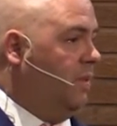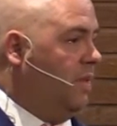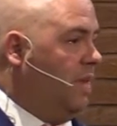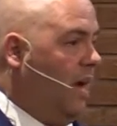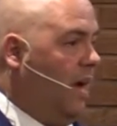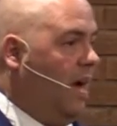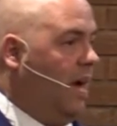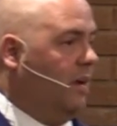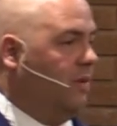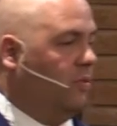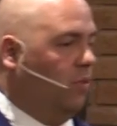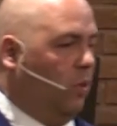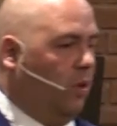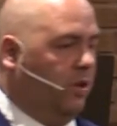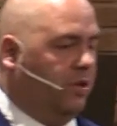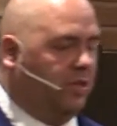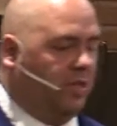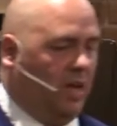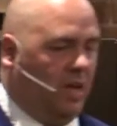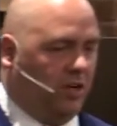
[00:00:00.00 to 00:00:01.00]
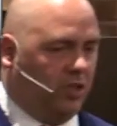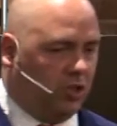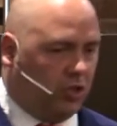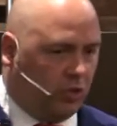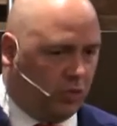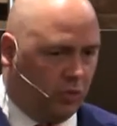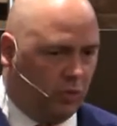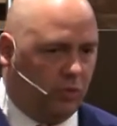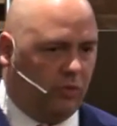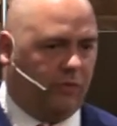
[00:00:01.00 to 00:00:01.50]
God was a
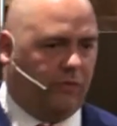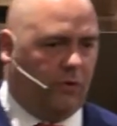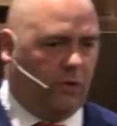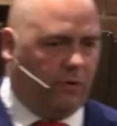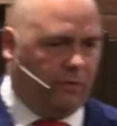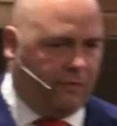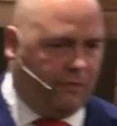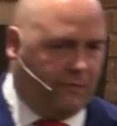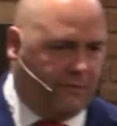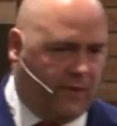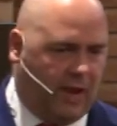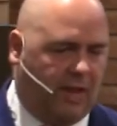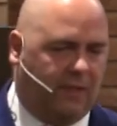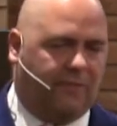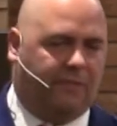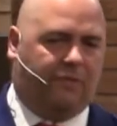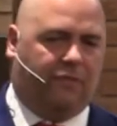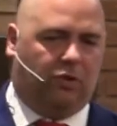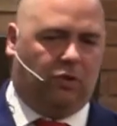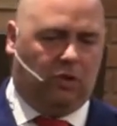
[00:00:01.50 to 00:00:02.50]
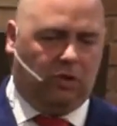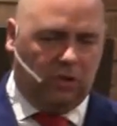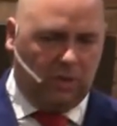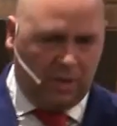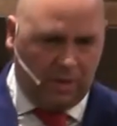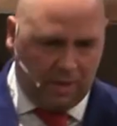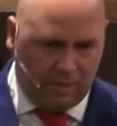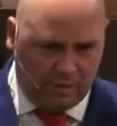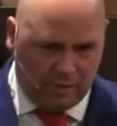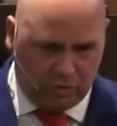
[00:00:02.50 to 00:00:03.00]
truthful, faithful
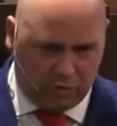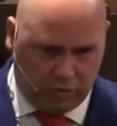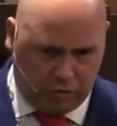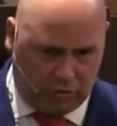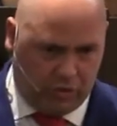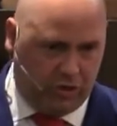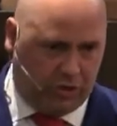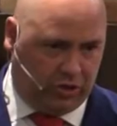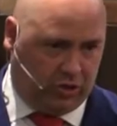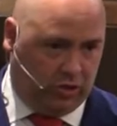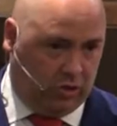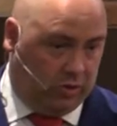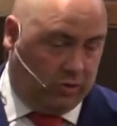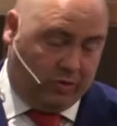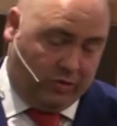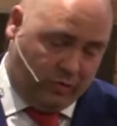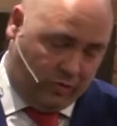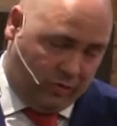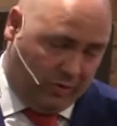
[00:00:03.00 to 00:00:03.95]
creature,